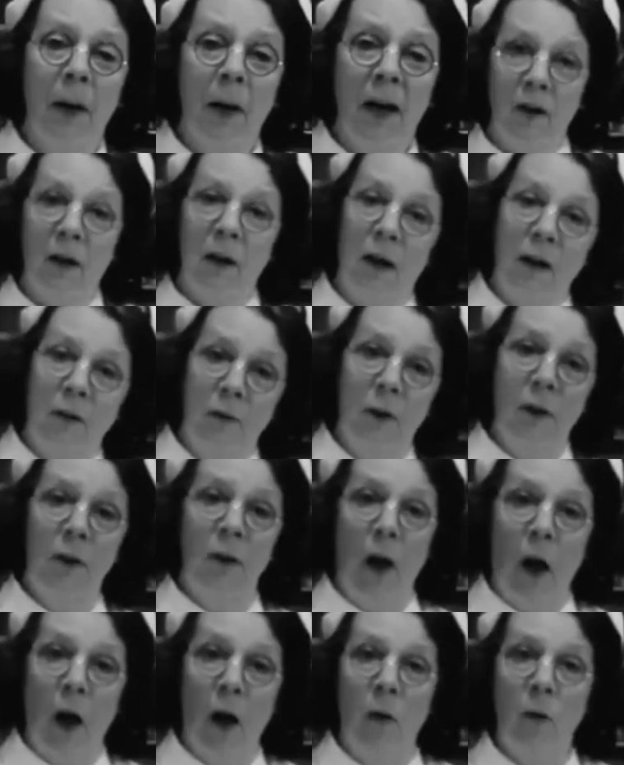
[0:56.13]
Even
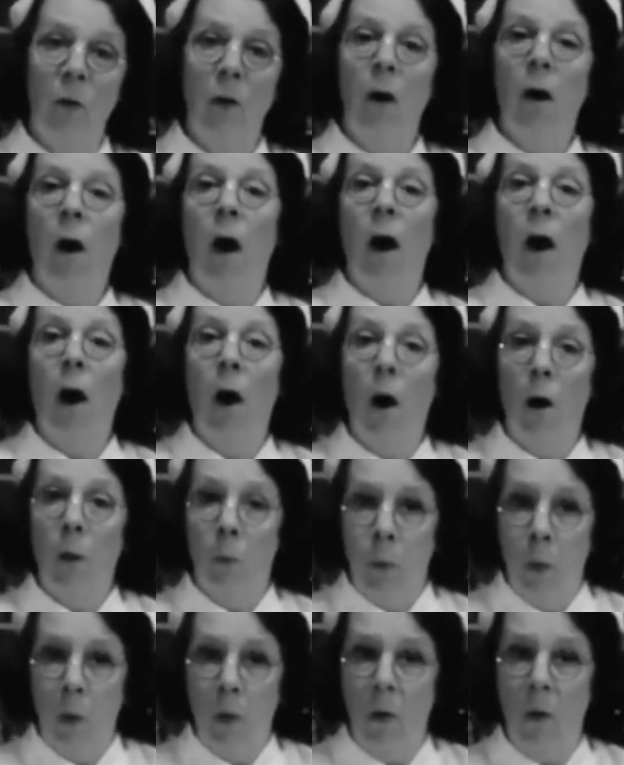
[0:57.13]
though our
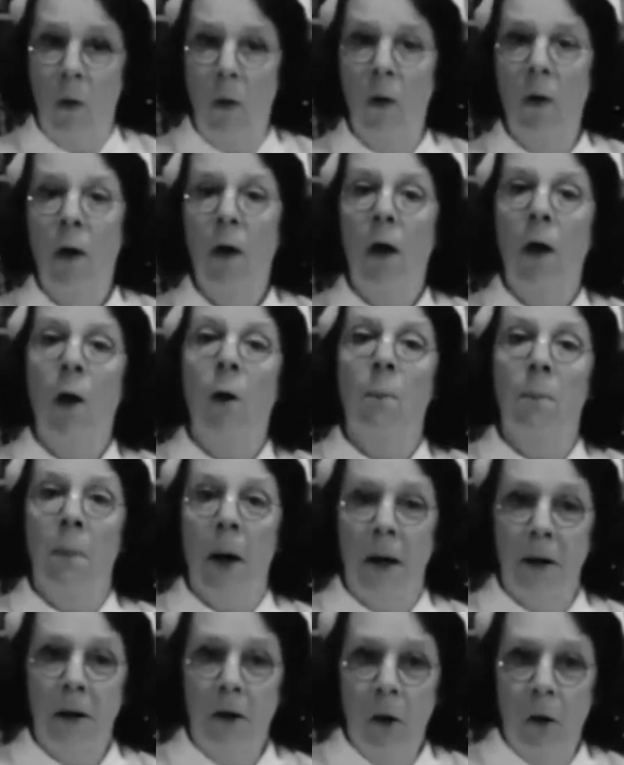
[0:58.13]
war
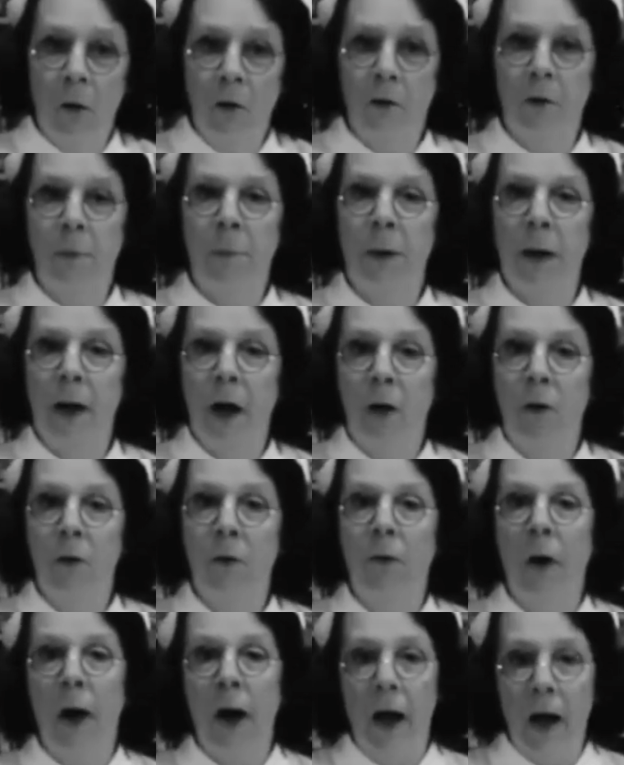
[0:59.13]
may not be
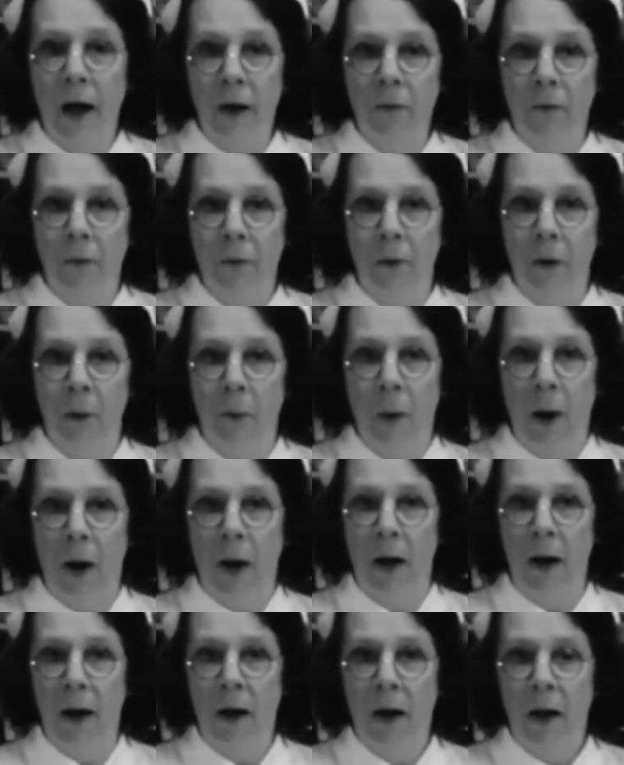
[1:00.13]
over
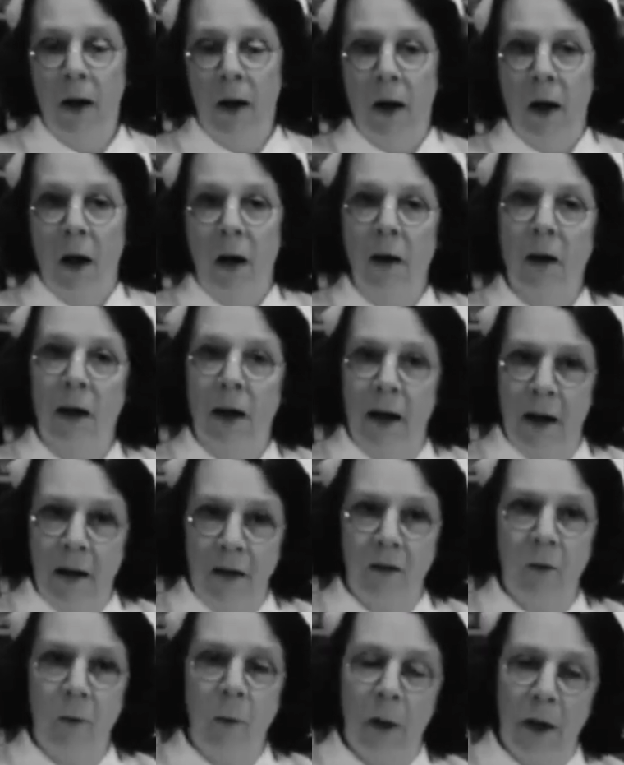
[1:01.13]
everywhere, at
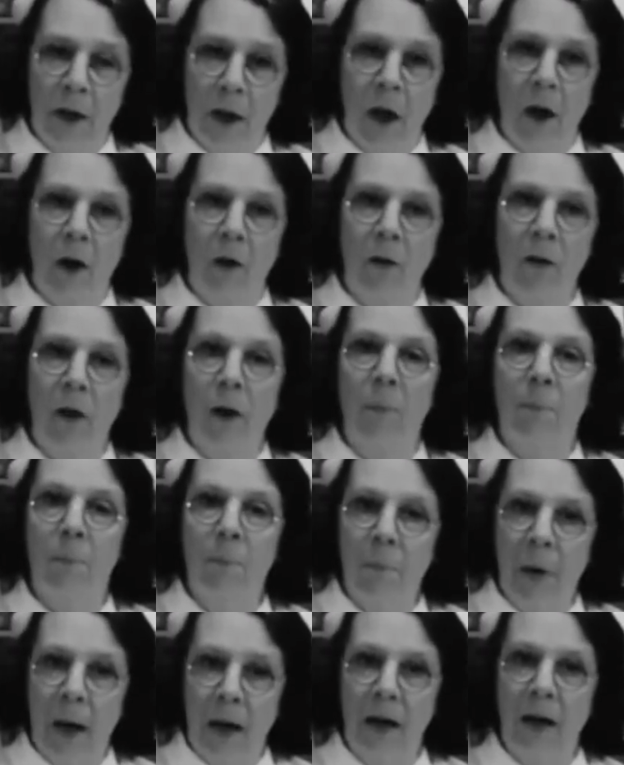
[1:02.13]
least we know that
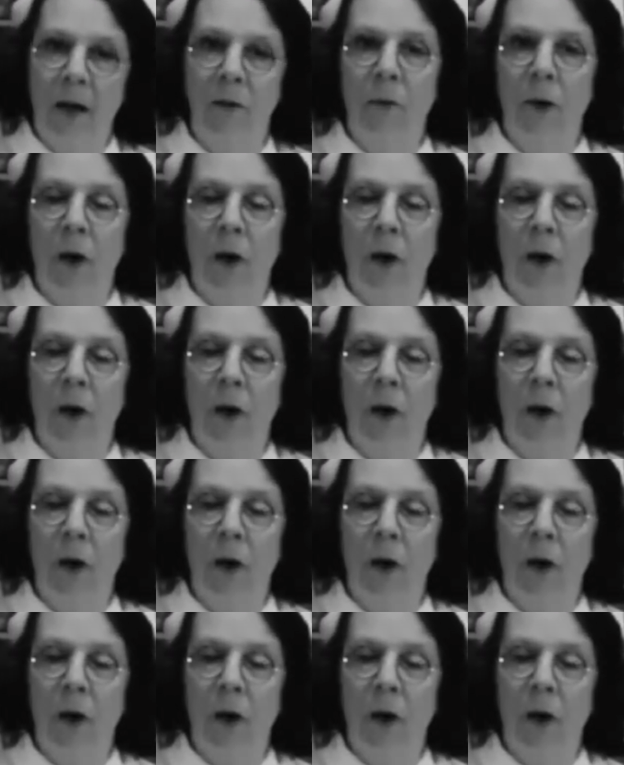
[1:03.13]
many of our